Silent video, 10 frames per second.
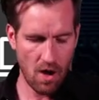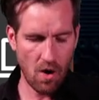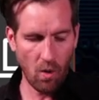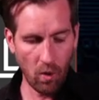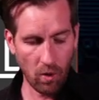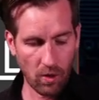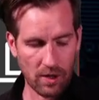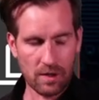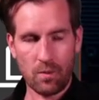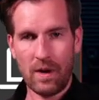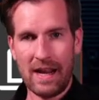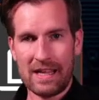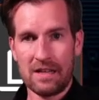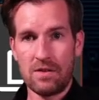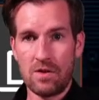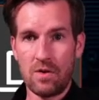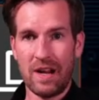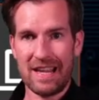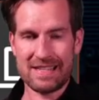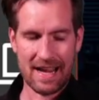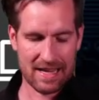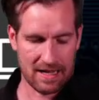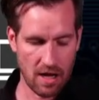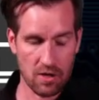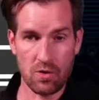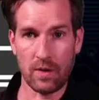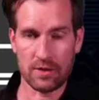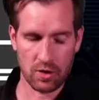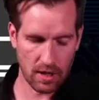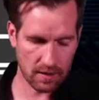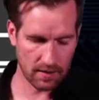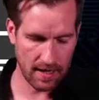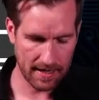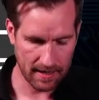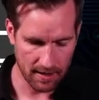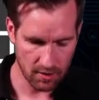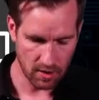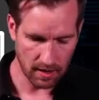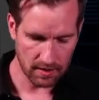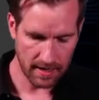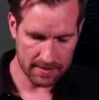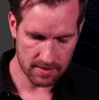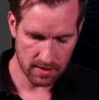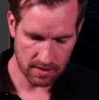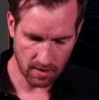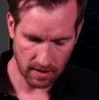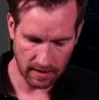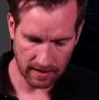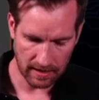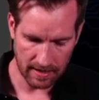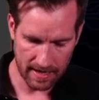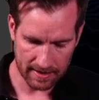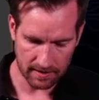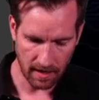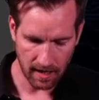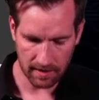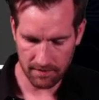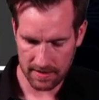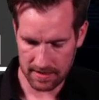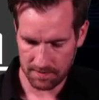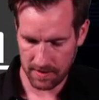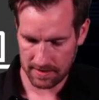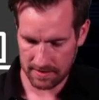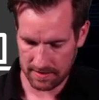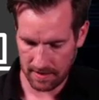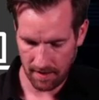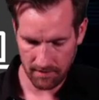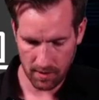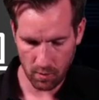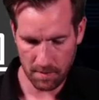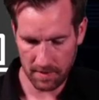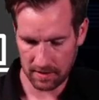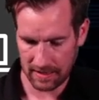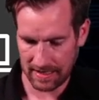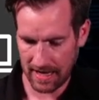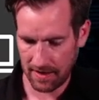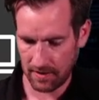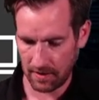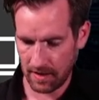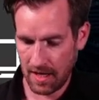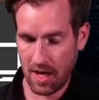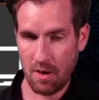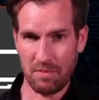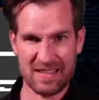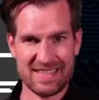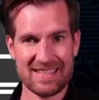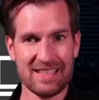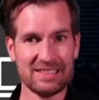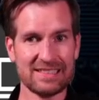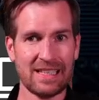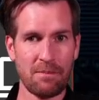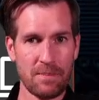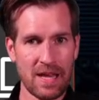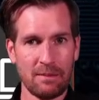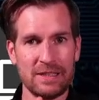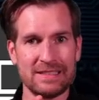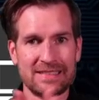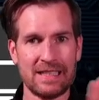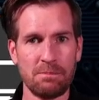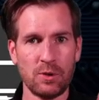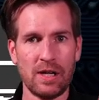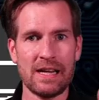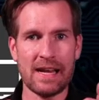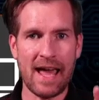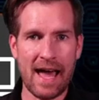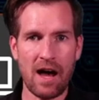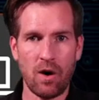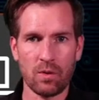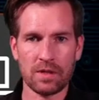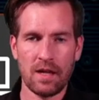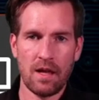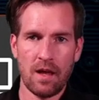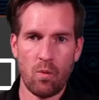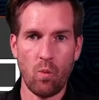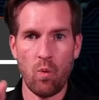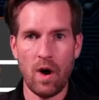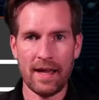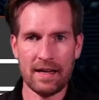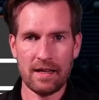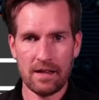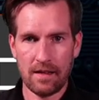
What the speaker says: Or what I can do is I can do a trunk line, and a trunk line is just going to connect all of these pieces of equipment together, but still be able to separate out one